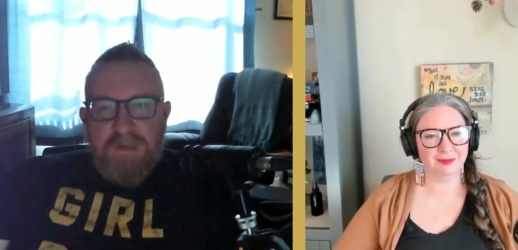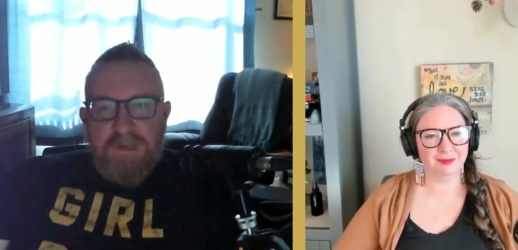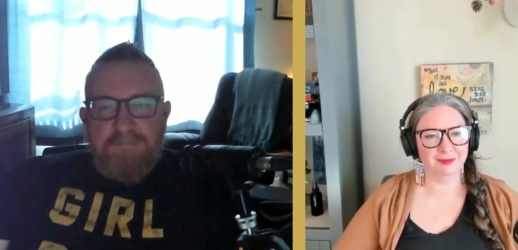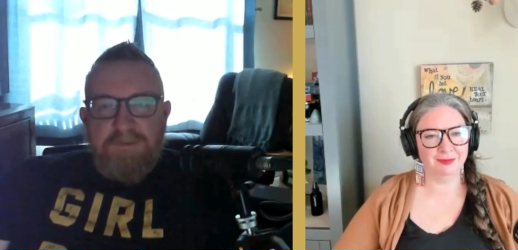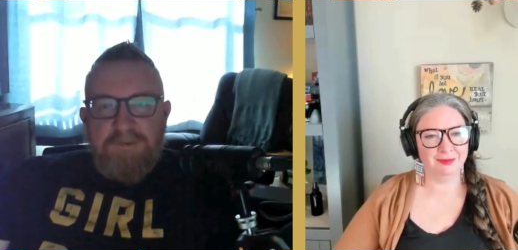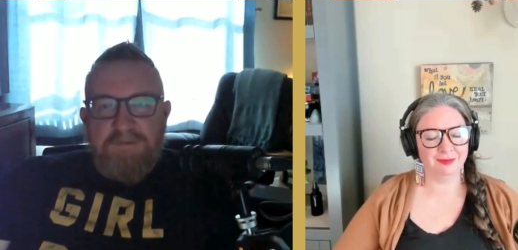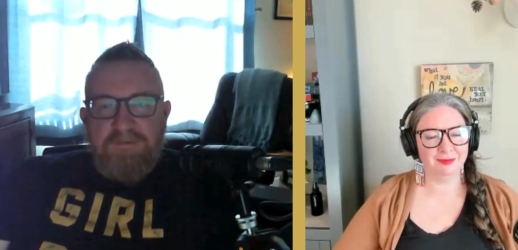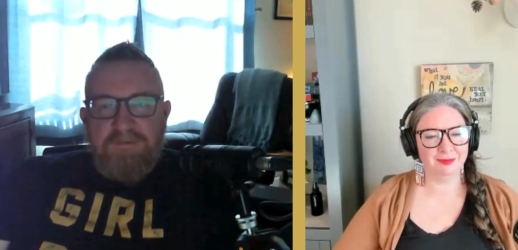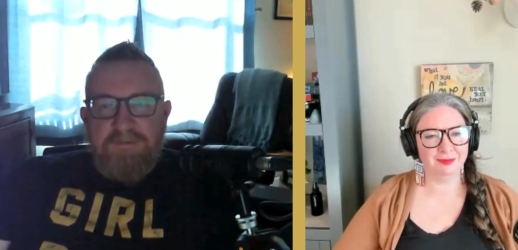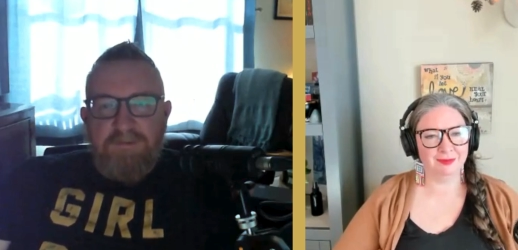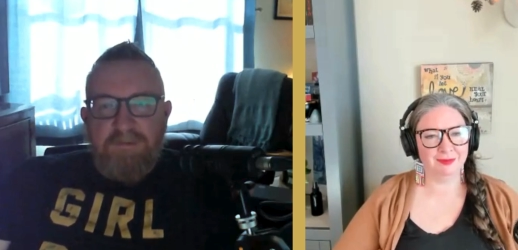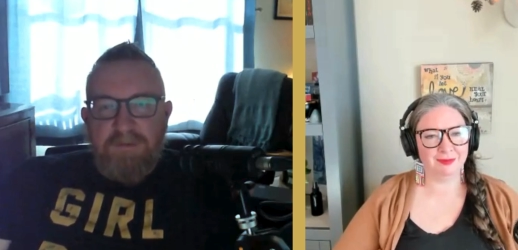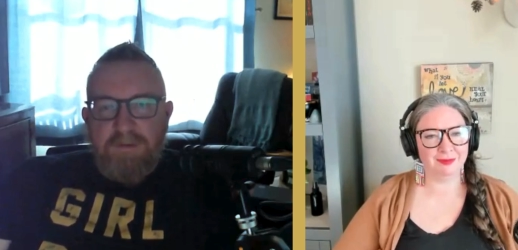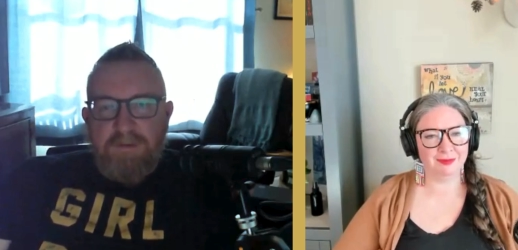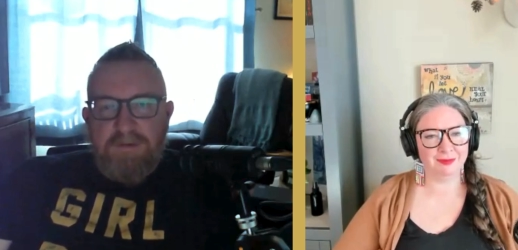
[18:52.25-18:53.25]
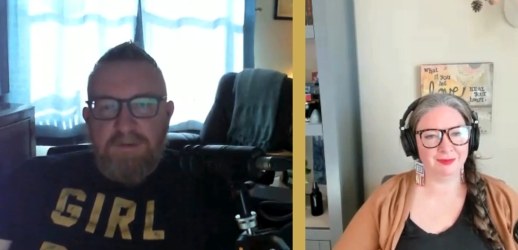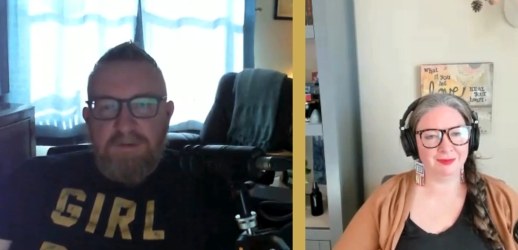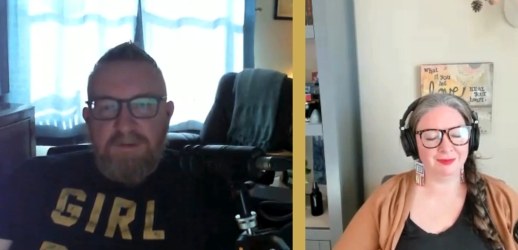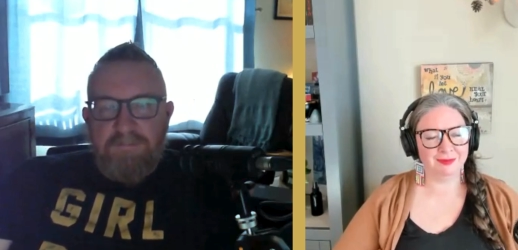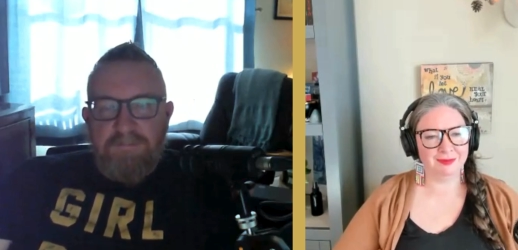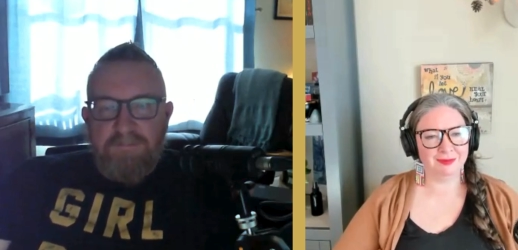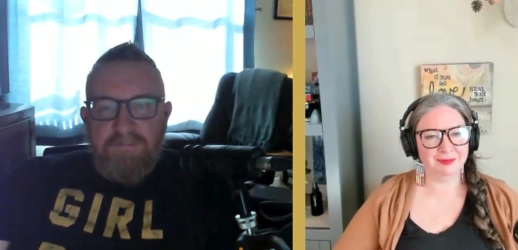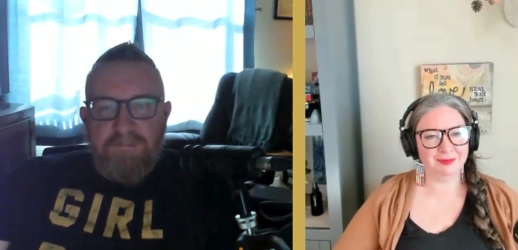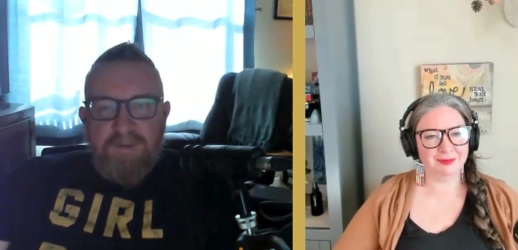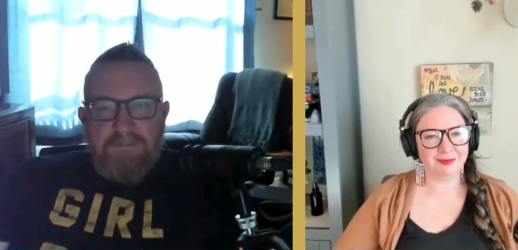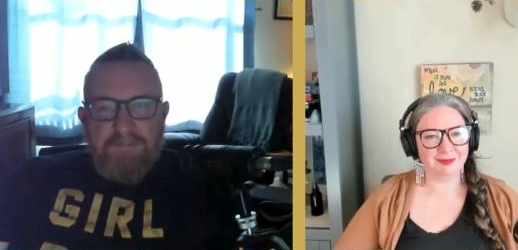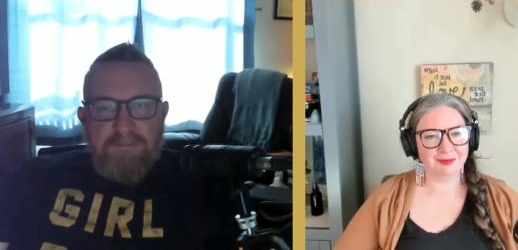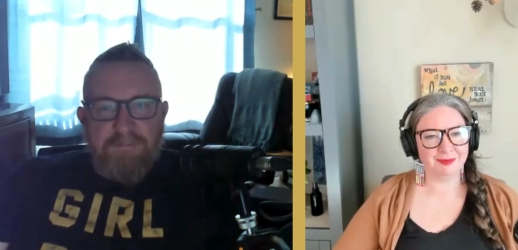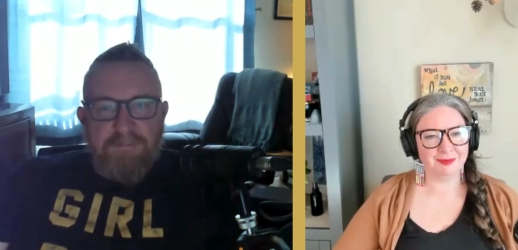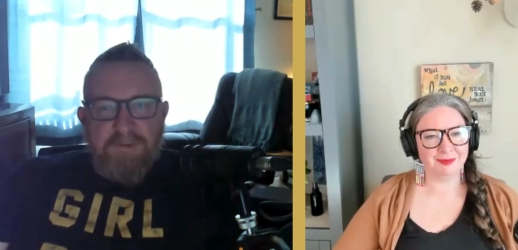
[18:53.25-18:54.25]
Speaker 1: if this is good, if
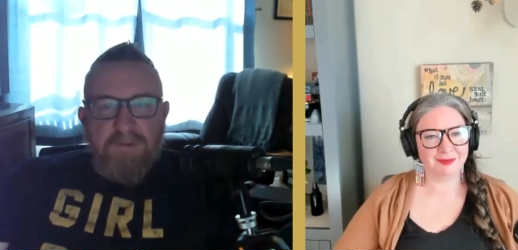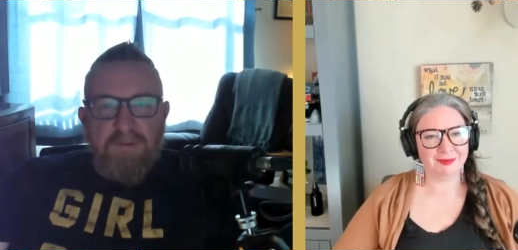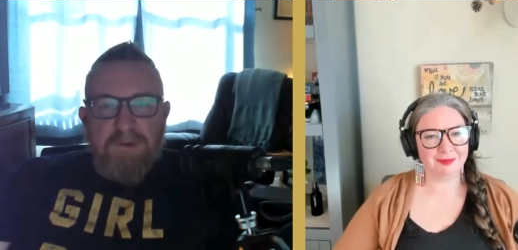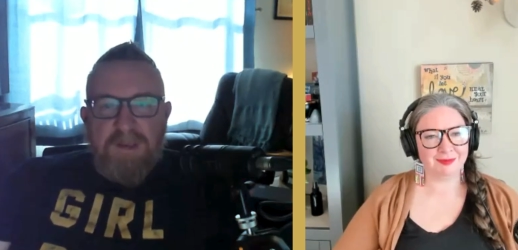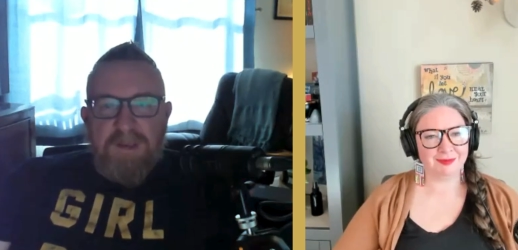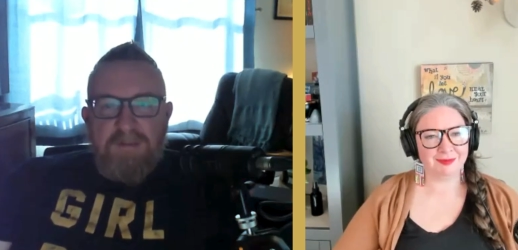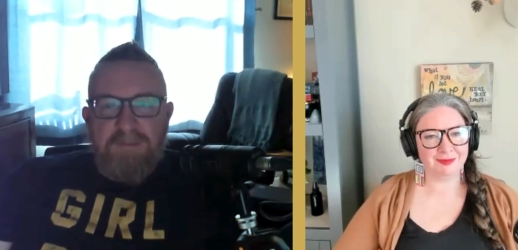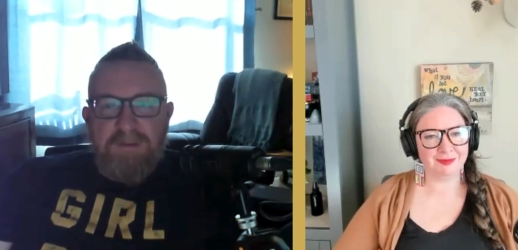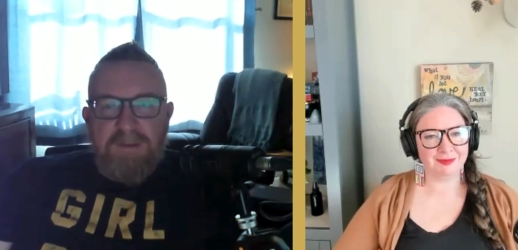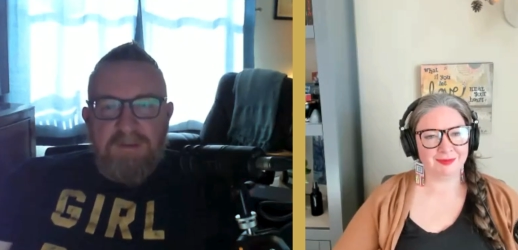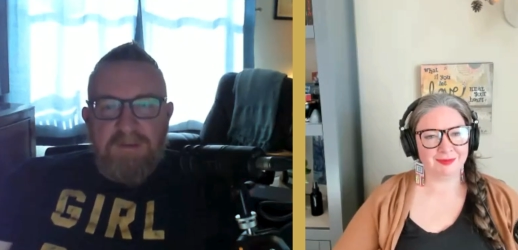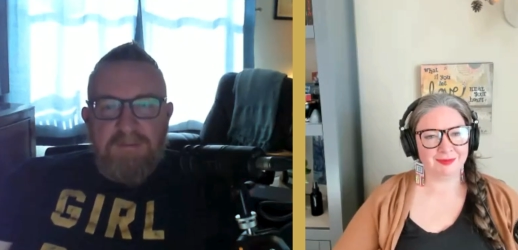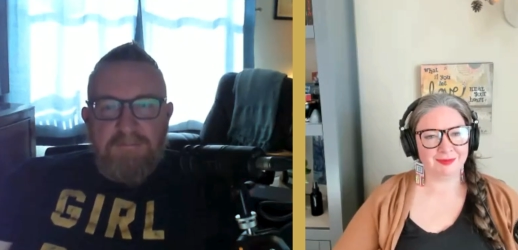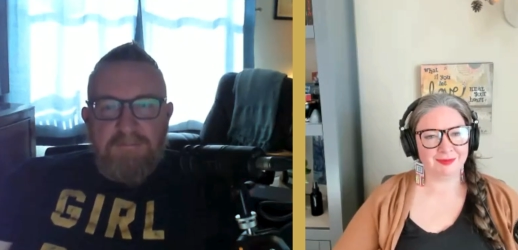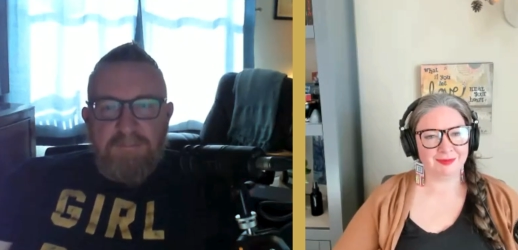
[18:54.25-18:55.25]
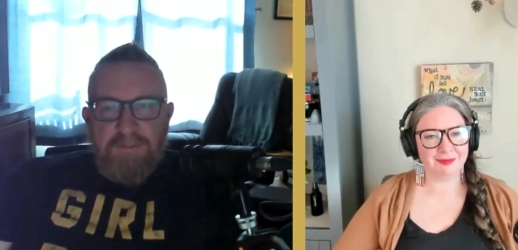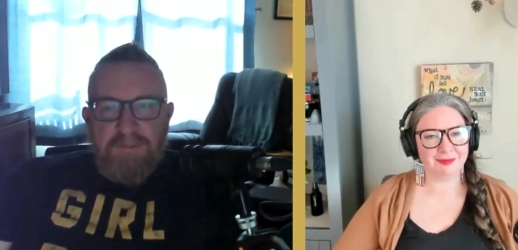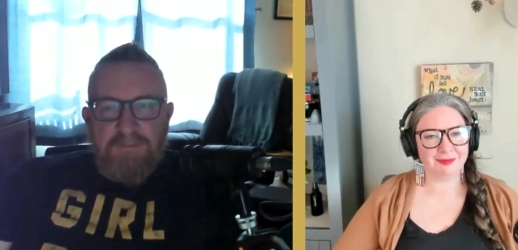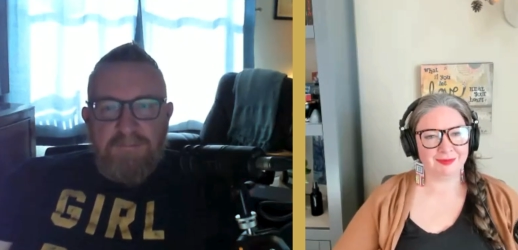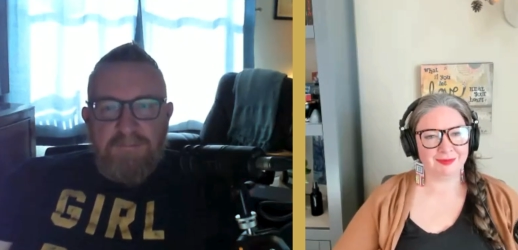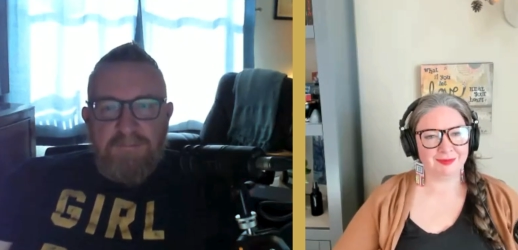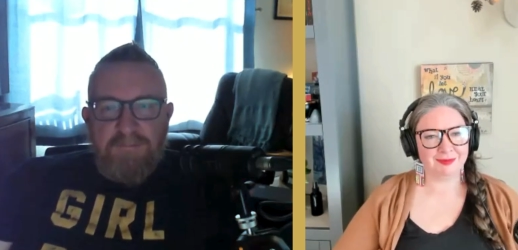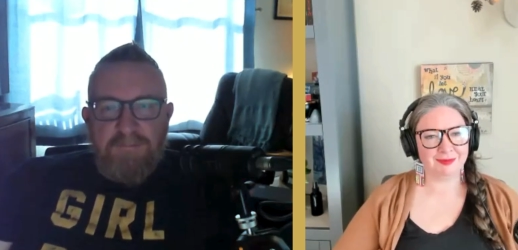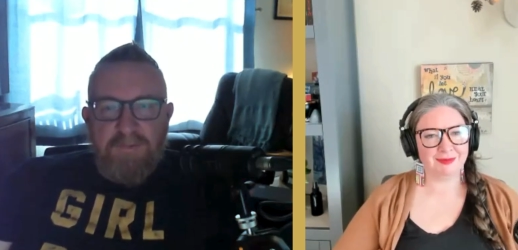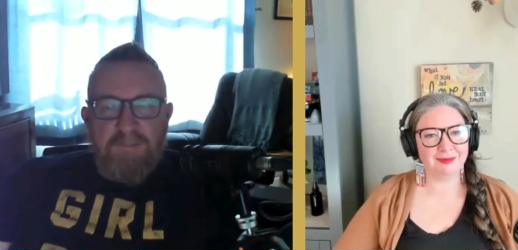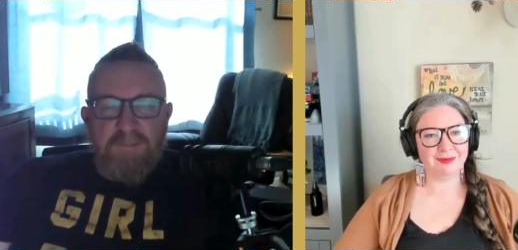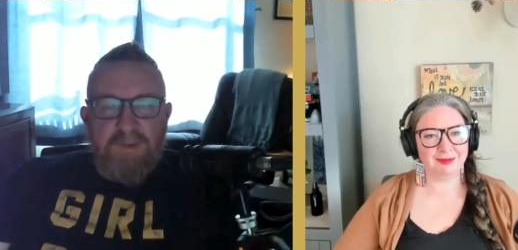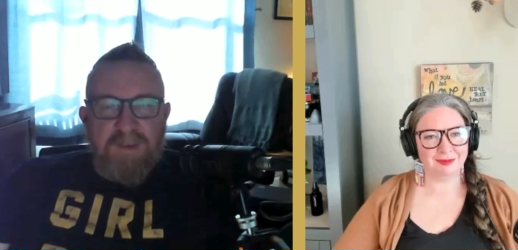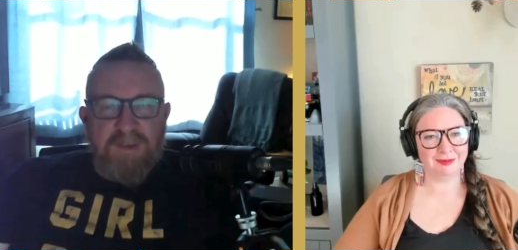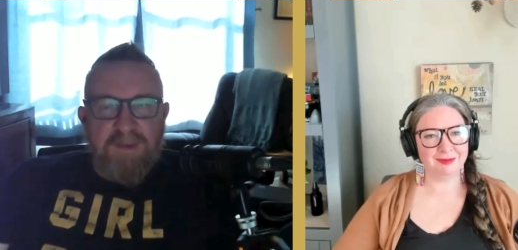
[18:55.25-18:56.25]
if you're happy with what
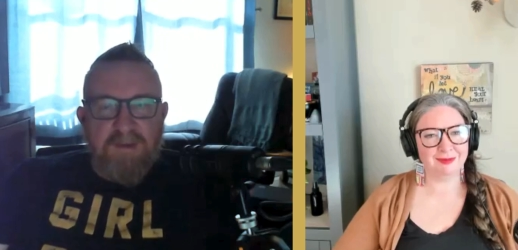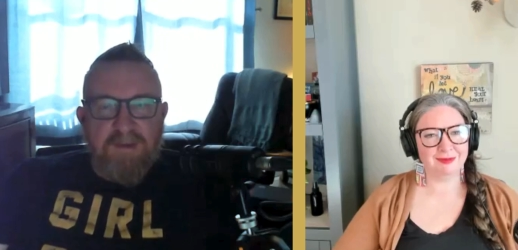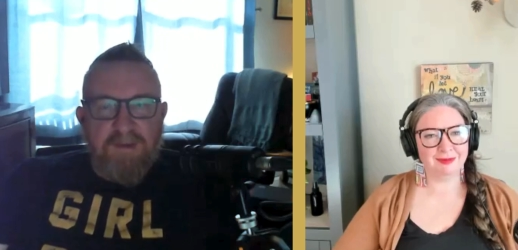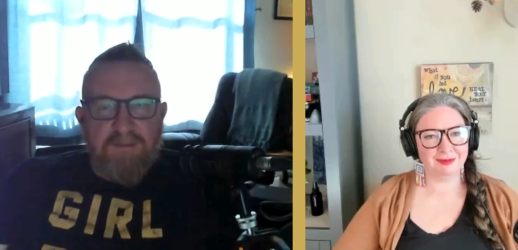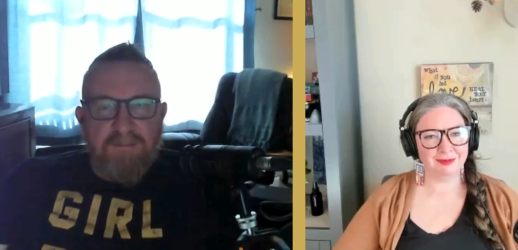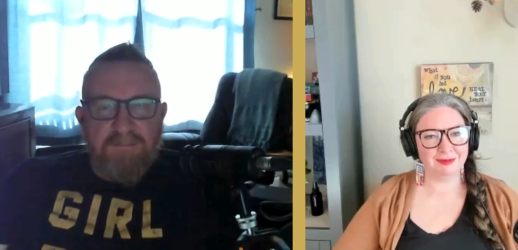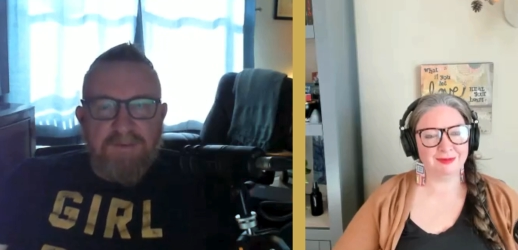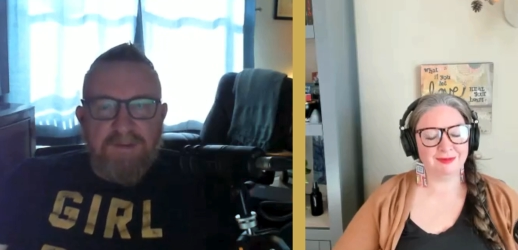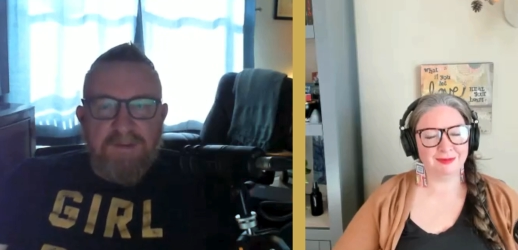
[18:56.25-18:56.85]
we have,